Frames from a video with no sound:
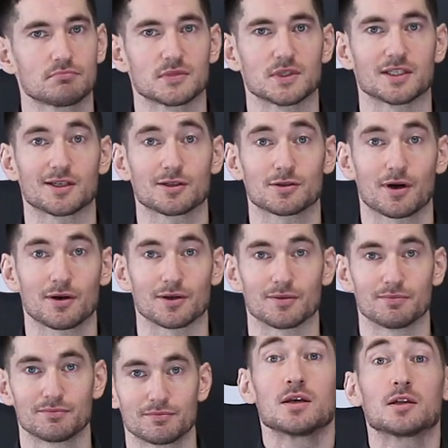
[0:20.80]
Let's get started.
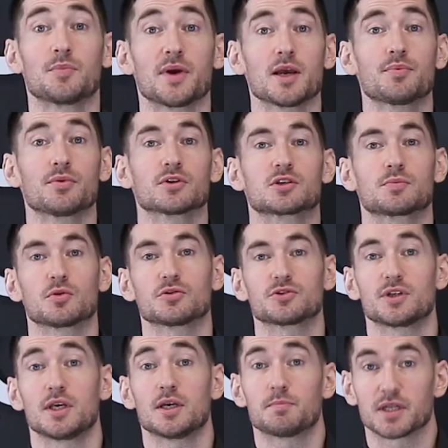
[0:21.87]
The paper explores
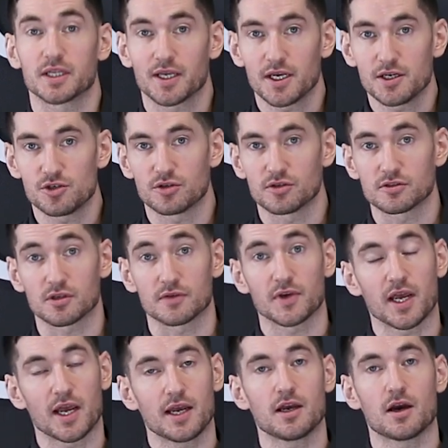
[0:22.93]
the implications of
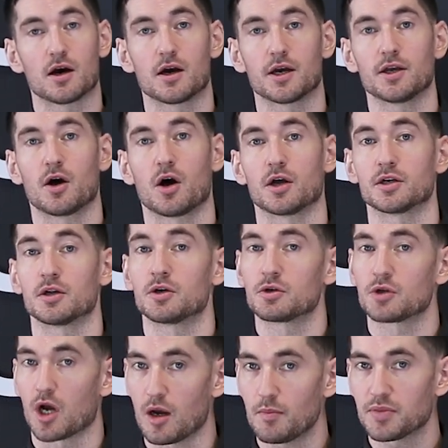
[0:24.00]
AI on
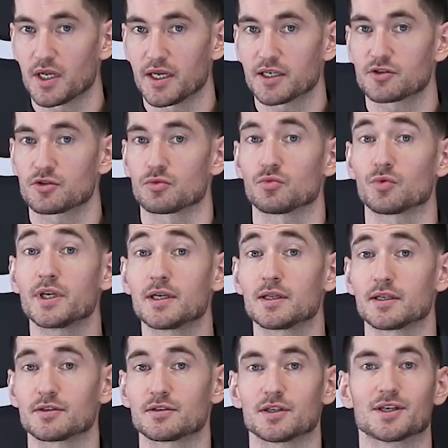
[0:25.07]
complex,
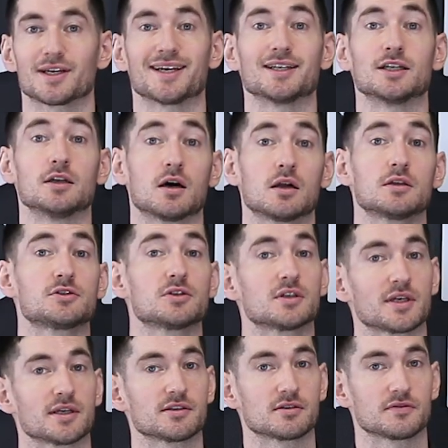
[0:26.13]
realistic, and
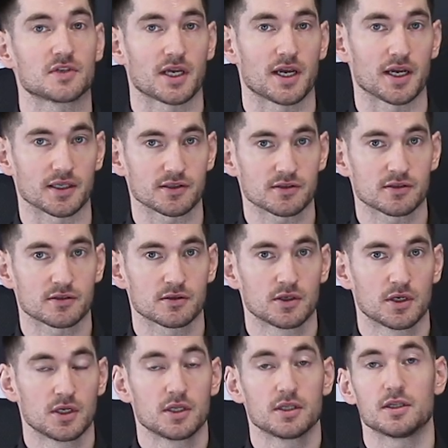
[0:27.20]
knowledge-intensive tasks.
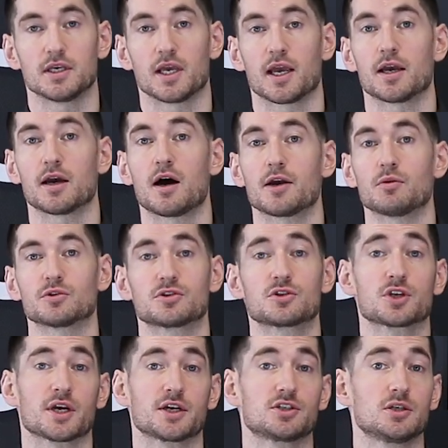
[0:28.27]
The AI was
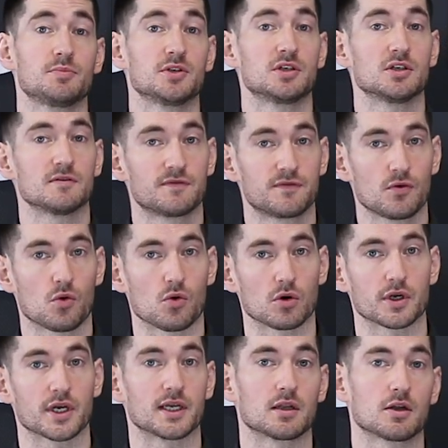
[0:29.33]

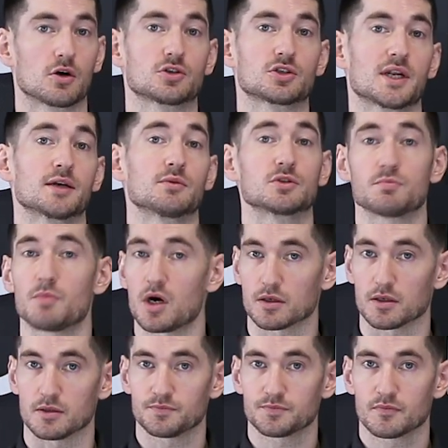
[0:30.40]
ChatGPT-4, a large language
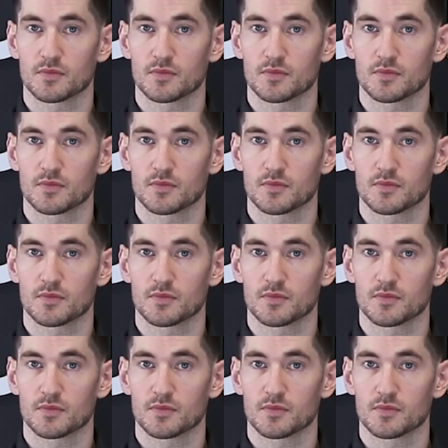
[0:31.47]
model.